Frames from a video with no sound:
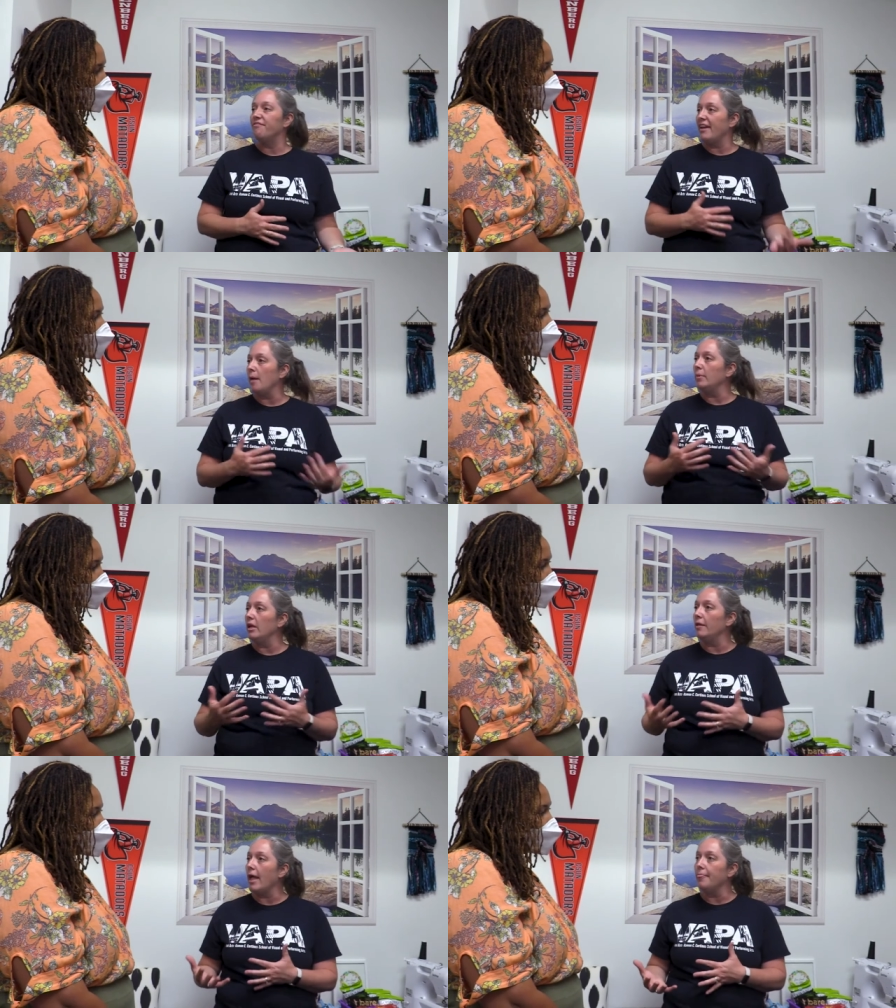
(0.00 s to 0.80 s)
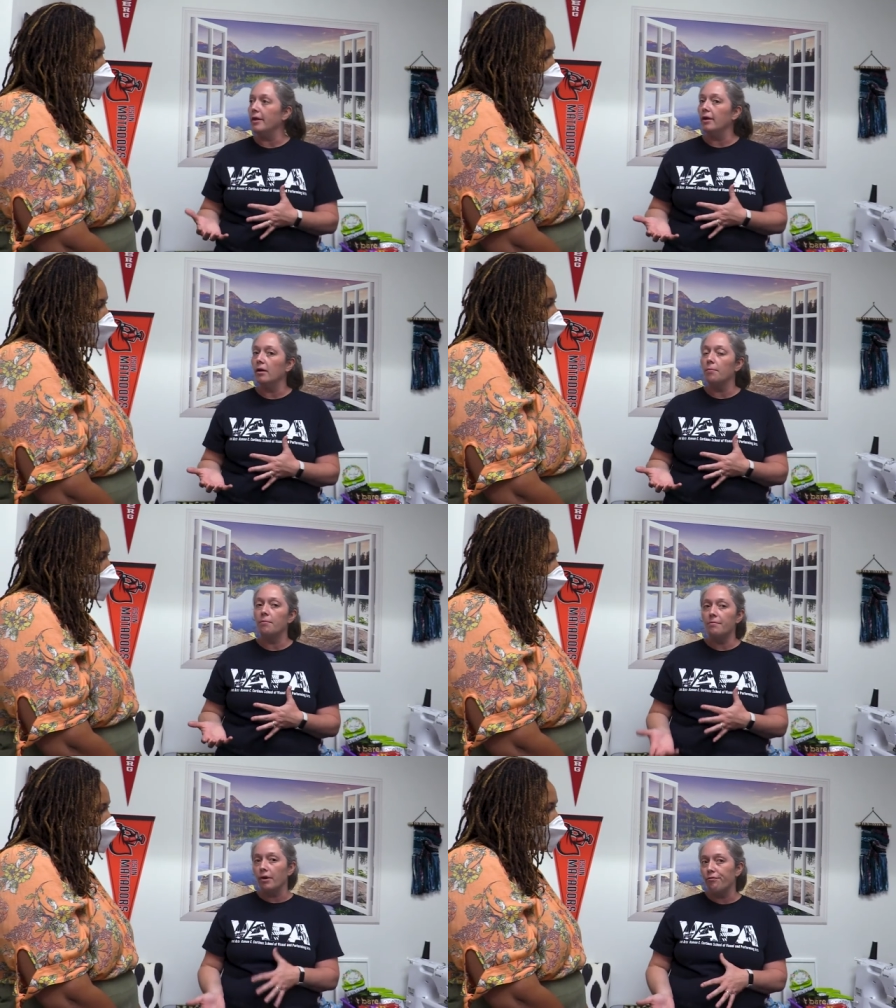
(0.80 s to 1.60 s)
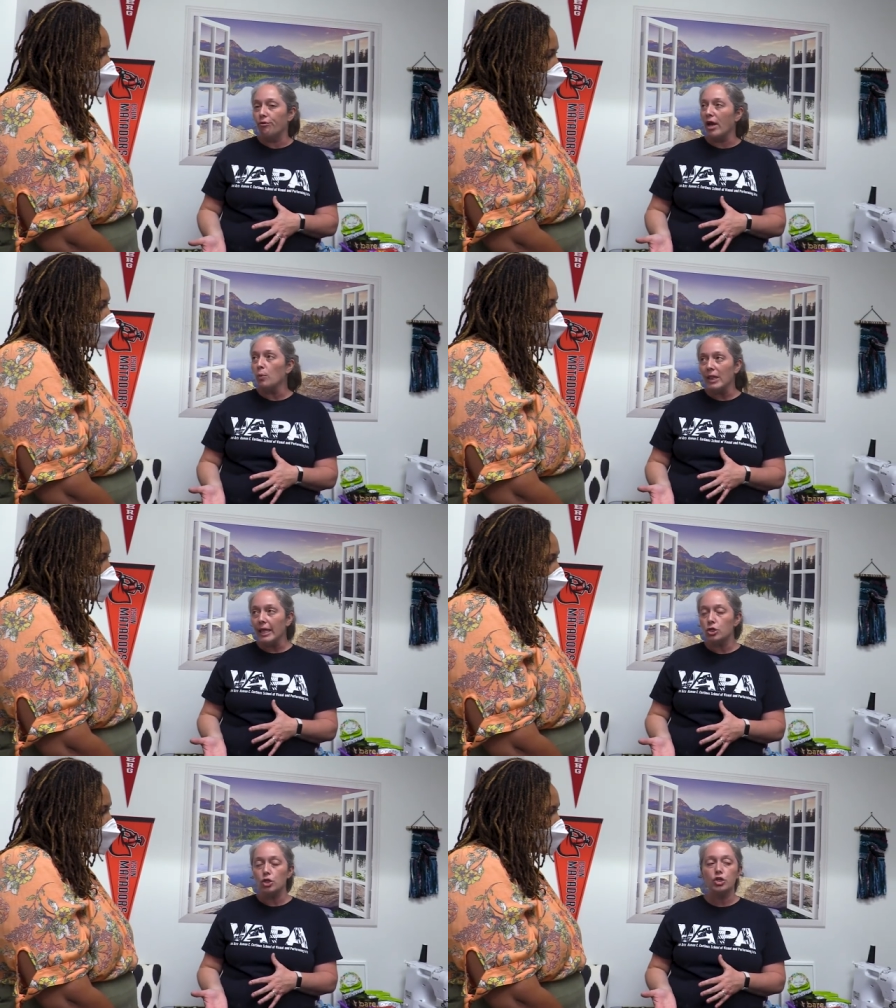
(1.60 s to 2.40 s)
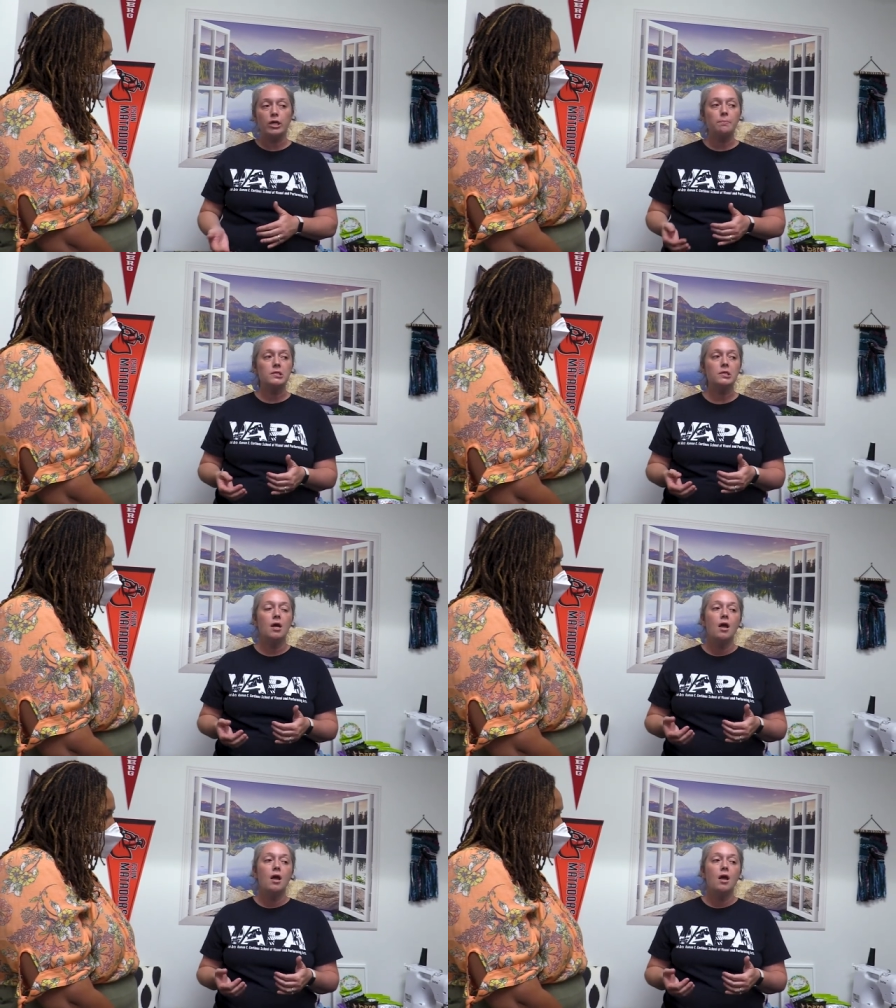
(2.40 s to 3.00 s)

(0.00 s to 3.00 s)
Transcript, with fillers: family and their their friend relationships